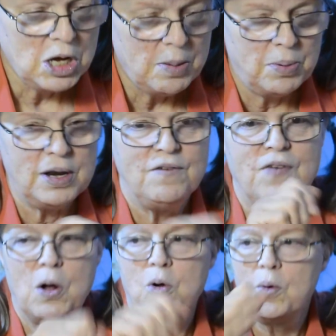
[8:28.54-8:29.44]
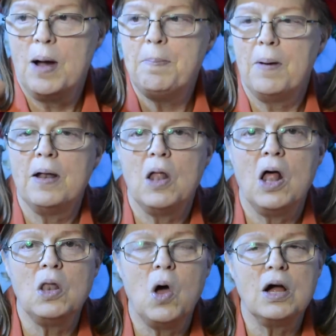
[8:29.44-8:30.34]
putting Velcro up on,
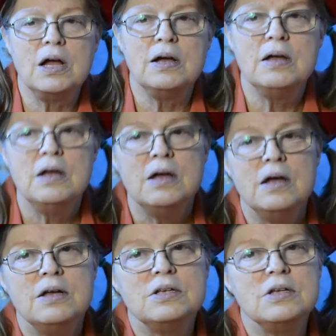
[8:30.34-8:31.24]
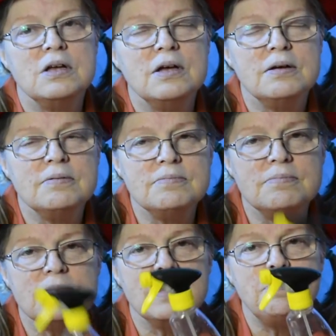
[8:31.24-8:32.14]
along a, uh,
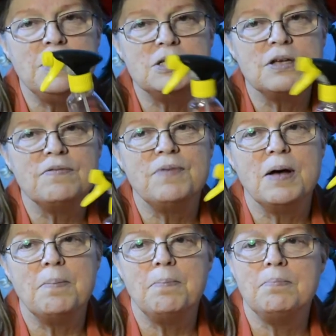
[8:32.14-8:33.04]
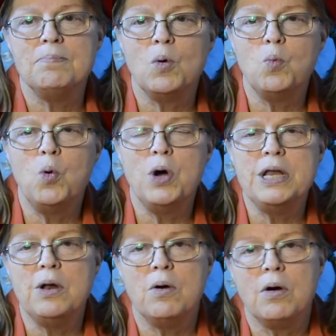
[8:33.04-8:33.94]
a piece of uh,
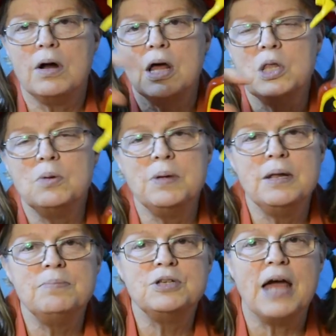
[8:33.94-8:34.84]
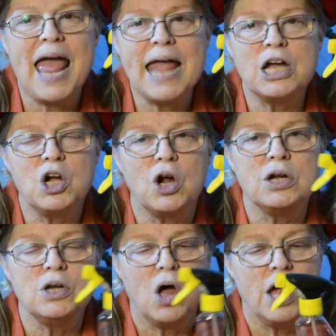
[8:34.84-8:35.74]
wood or aluminum to hang a
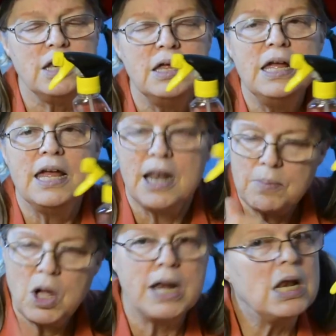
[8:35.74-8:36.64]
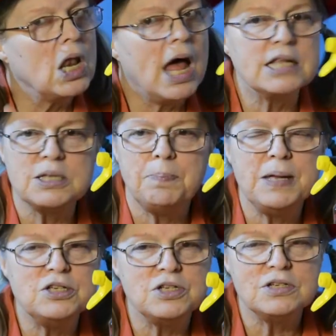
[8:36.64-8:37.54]
curtain on, and I'm cutting lots of
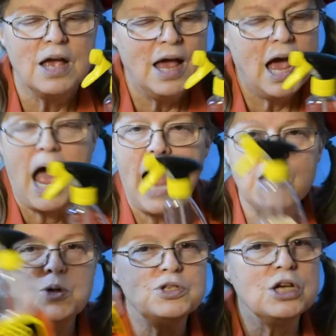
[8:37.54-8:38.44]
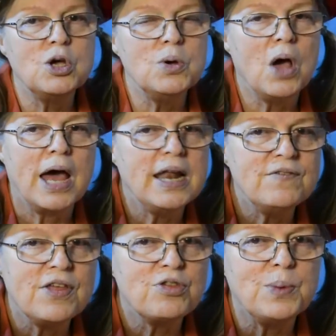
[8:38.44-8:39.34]
pieces, I use the Goo Gone
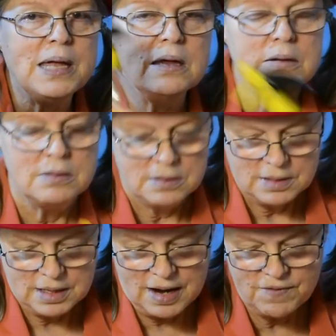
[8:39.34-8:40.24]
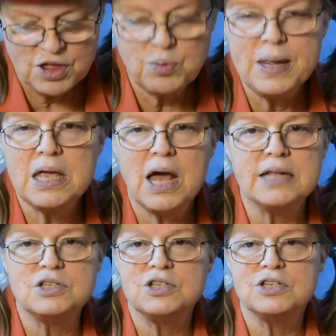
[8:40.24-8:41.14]
every three every three
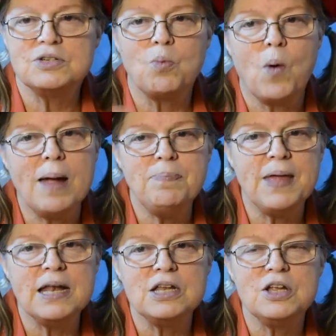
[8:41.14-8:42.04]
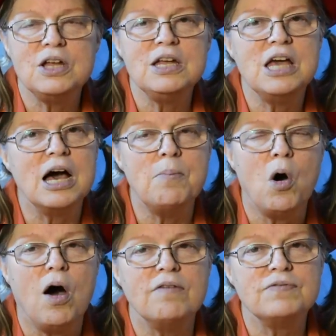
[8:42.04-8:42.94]
cuts, just wipe that gum
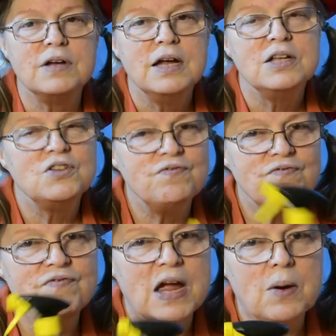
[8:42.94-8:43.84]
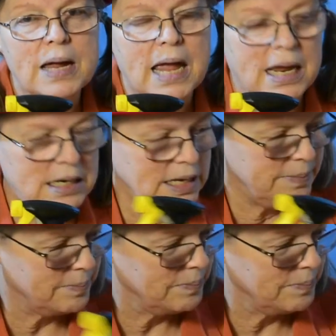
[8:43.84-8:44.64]
off. It's very handy.